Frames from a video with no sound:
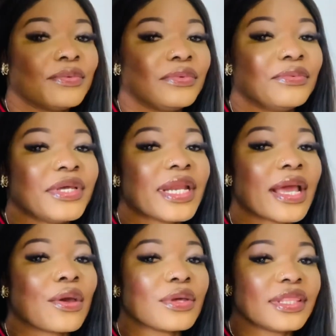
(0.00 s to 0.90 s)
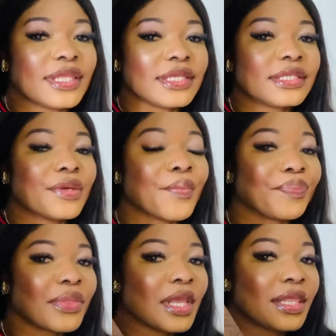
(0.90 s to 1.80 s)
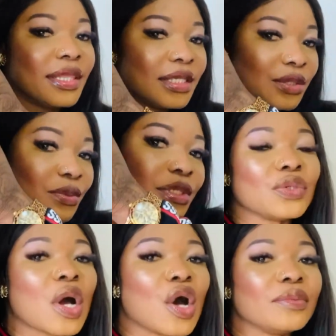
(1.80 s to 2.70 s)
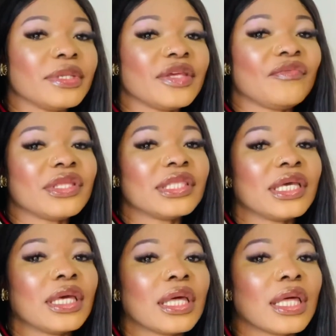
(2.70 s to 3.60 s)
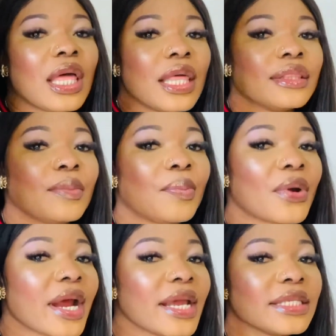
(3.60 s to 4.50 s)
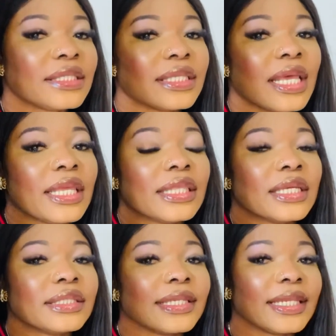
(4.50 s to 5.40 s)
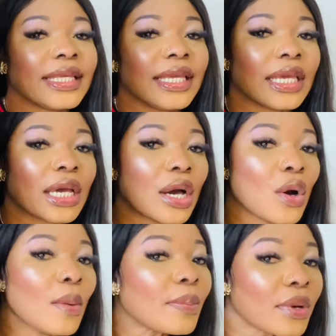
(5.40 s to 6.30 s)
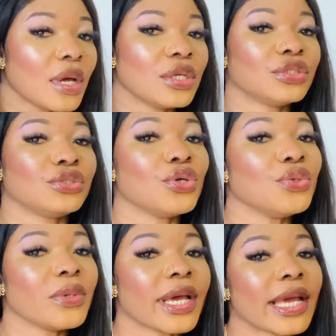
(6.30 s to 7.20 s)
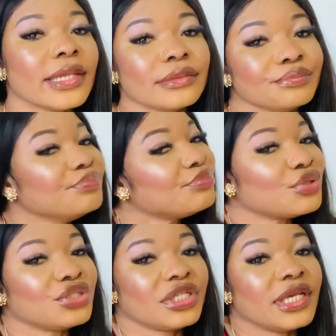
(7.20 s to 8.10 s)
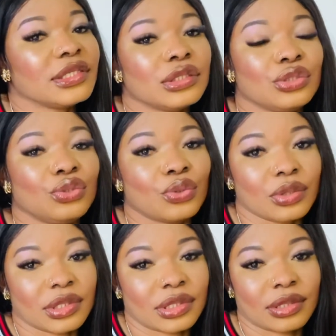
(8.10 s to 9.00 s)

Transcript: when I got this one. I'll be leaving the price and the link up so you can purchase yours.